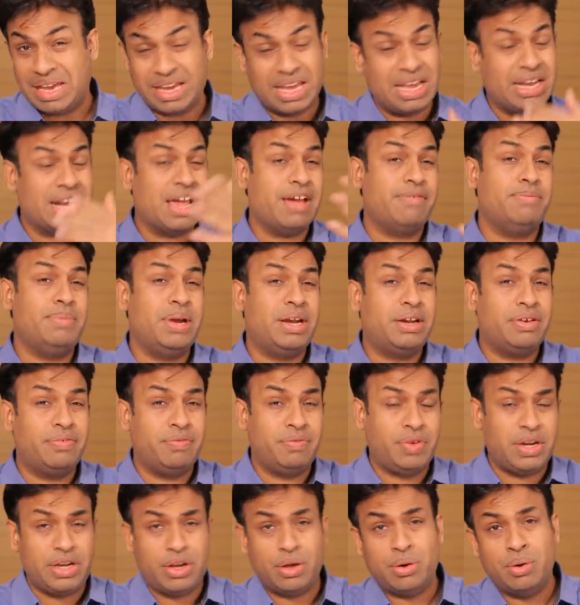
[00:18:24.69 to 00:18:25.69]
Again, I've made a
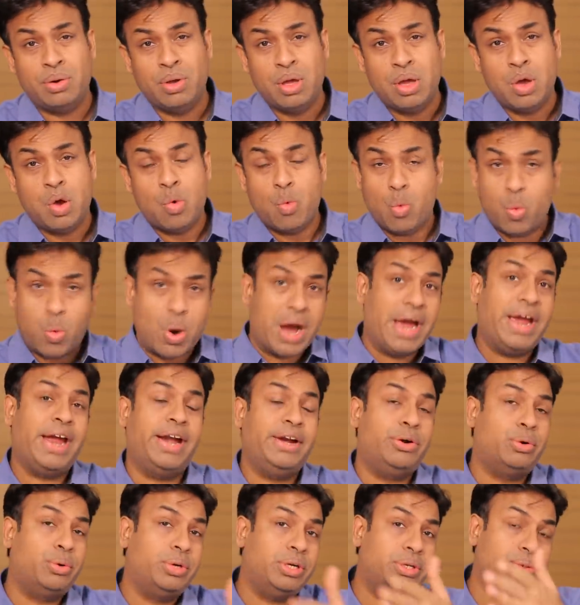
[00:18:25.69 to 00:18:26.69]
video why
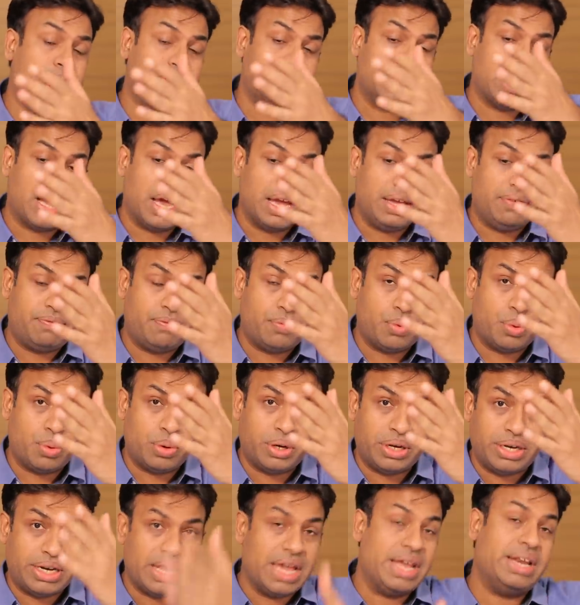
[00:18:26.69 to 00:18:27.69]
I don't use the
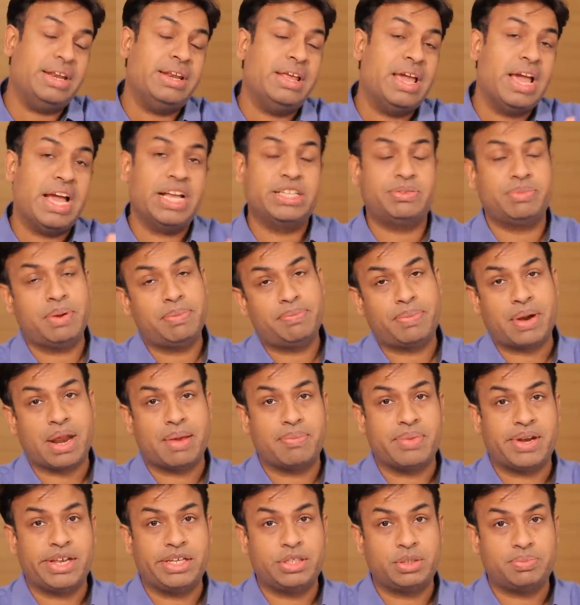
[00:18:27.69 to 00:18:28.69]
iPhone 10 as my
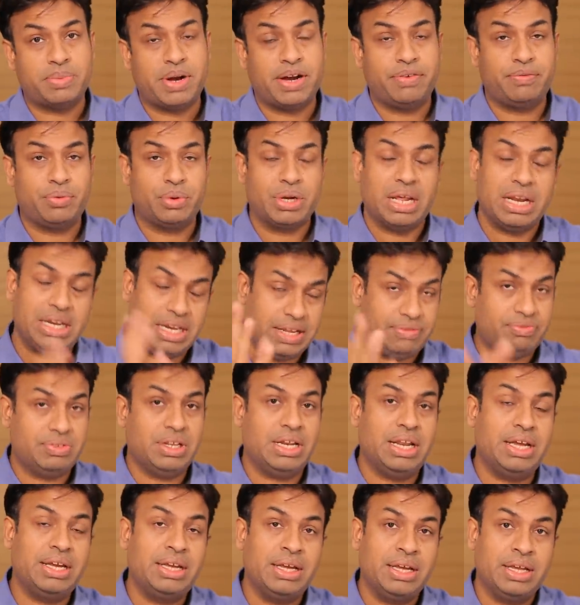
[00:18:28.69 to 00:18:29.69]
primary smartphone. I'll leave
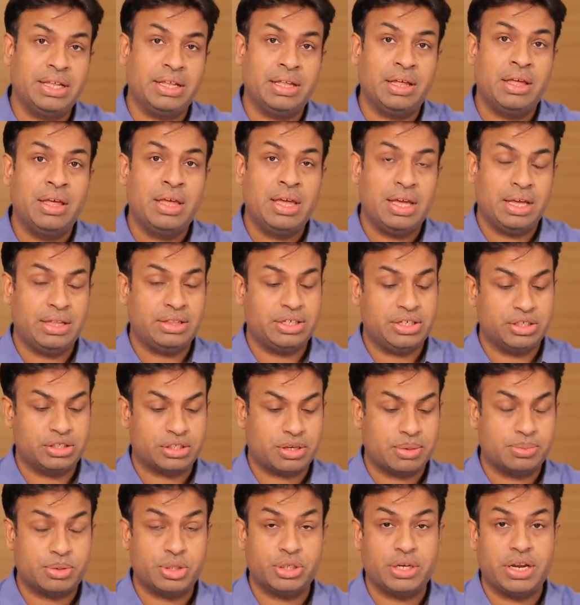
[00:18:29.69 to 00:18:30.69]
the link in the
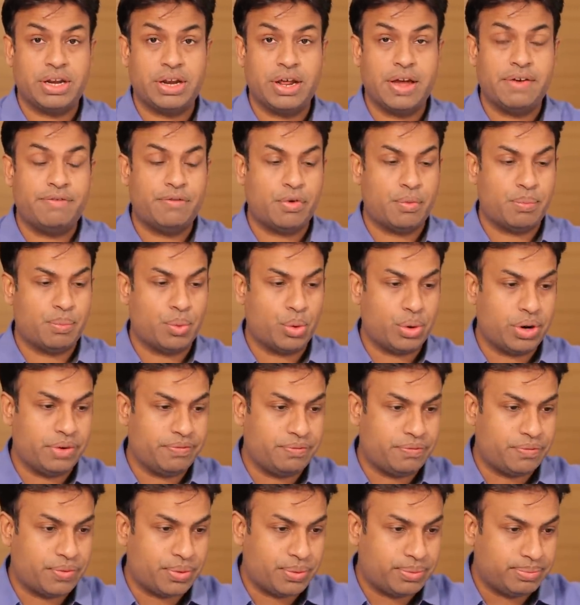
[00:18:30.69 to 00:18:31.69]
description area for more
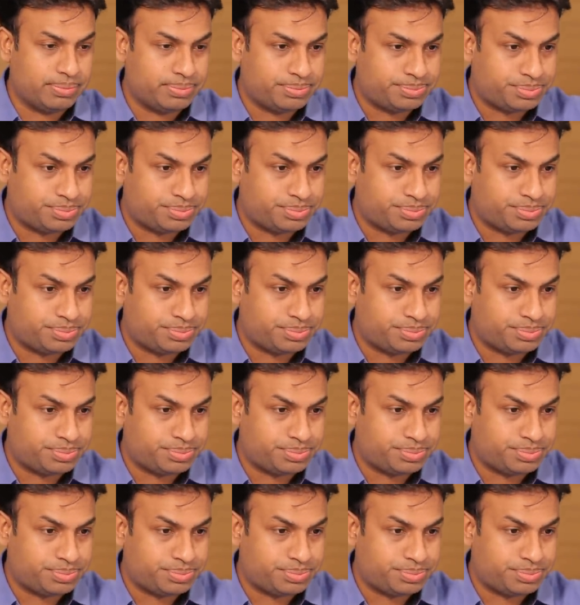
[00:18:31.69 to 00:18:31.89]
info.